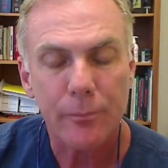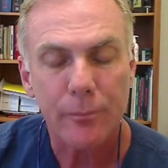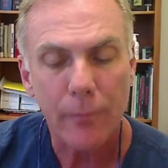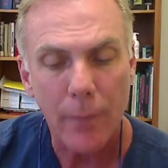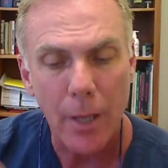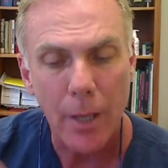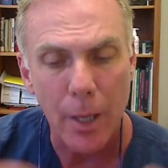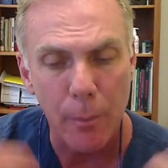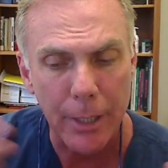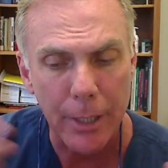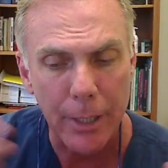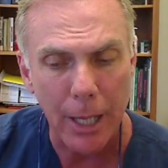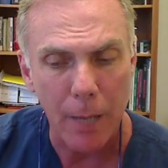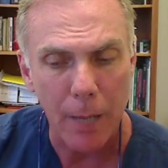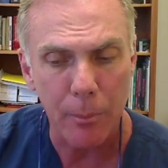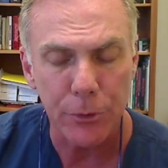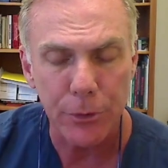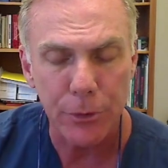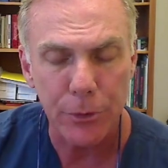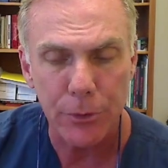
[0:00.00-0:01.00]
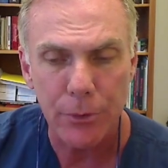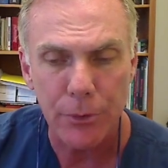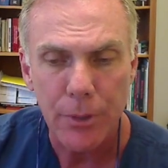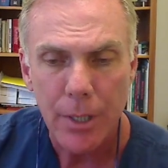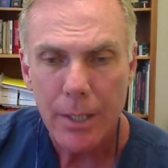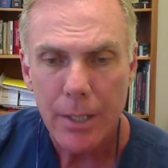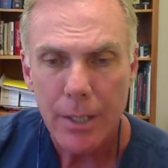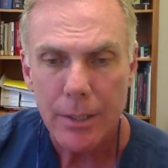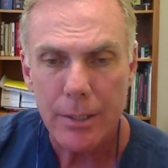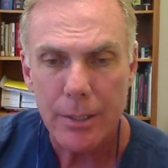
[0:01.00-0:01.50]
and be able to
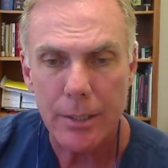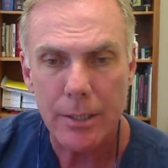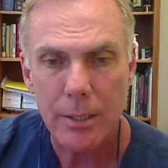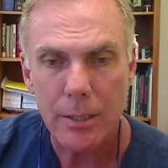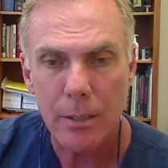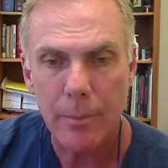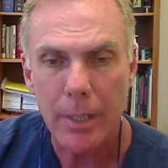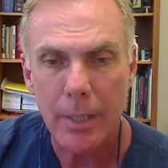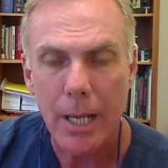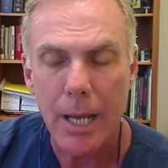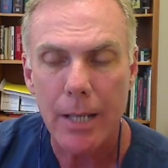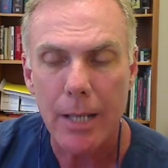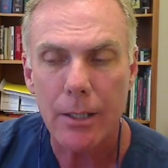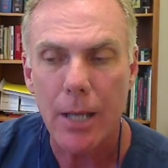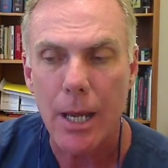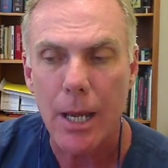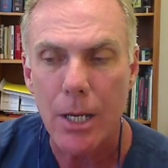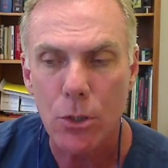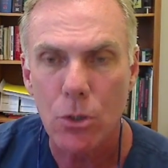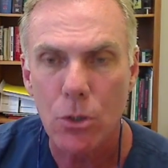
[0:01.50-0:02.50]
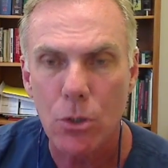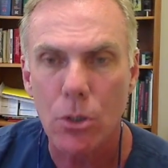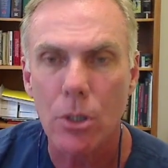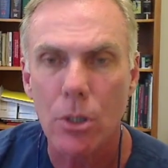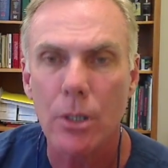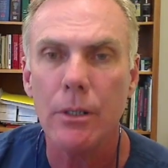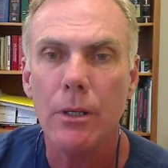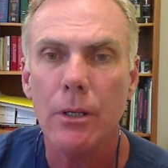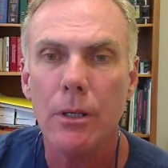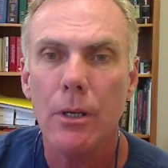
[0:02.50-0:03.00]
disseminate a
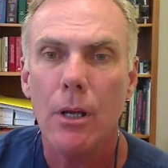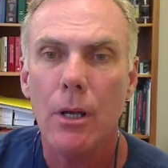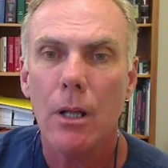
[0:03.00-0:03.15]
good,